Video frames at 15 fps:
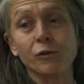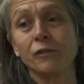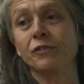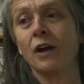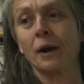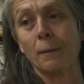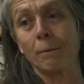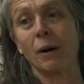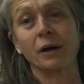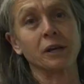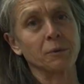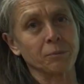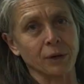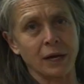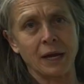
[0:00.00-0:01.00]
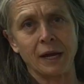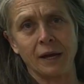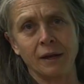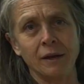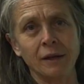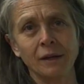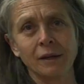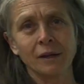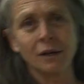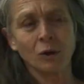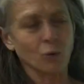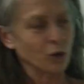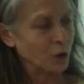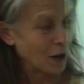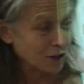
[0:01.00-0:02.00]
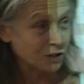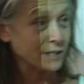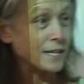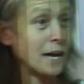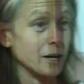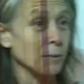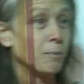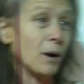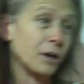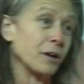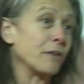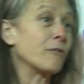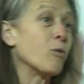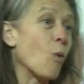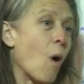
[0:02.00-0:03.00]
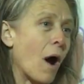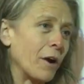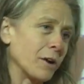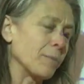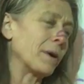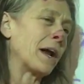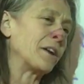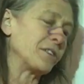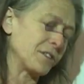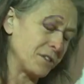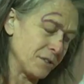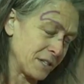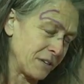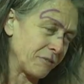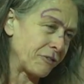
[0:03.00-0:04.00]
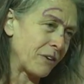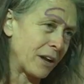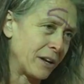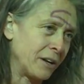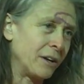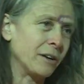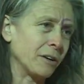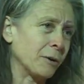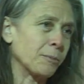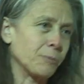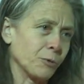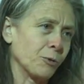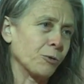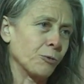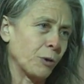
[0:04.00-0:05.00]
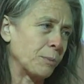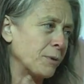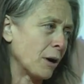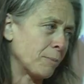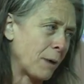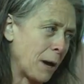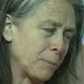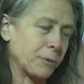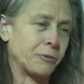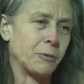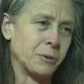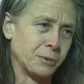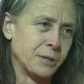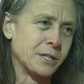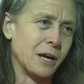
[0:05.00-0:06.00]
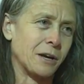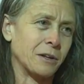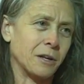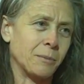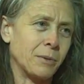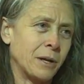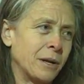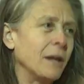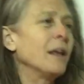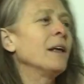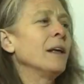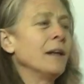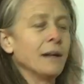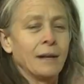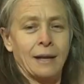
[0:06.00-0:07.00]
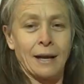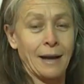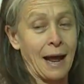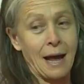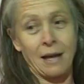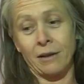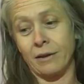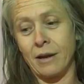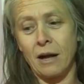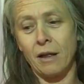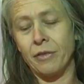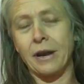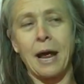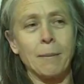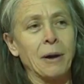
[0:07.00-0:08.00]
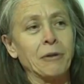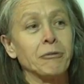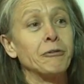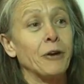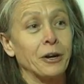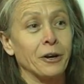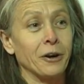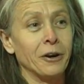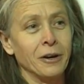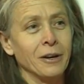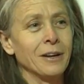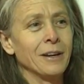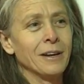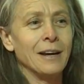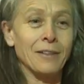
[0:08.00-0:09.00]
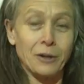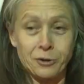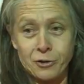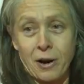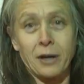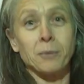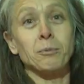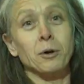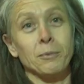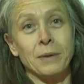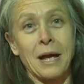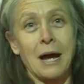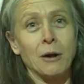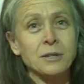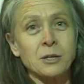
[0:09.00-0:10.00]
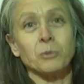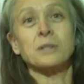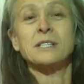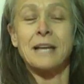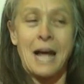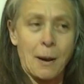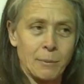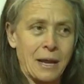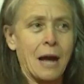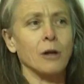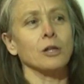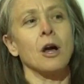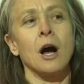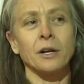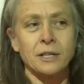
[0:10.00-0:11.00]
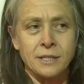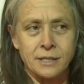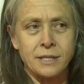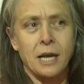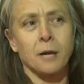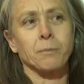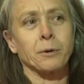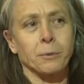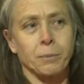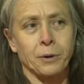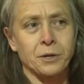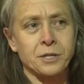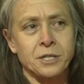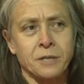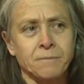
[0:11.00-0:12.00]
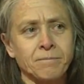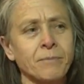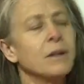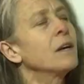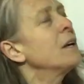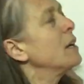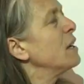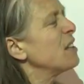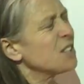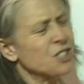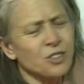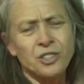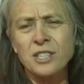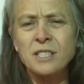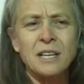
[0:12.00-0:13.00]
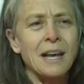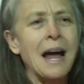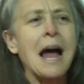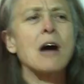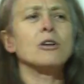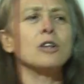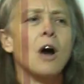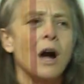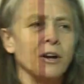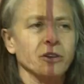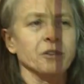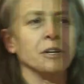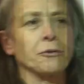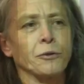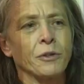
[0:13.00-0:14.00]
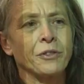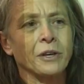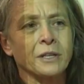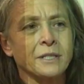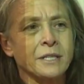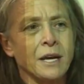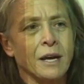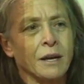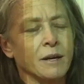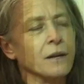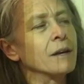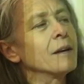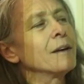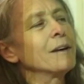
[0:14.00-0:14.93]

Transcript: We've done a bucket brigade where you actually take a bucket of water, but I just use confetti or ripped up paper from the recycling bin, and I yell that I'm on fire, and they're trying to put me out, and we'll see how long does it take per person. So just how long do different things take?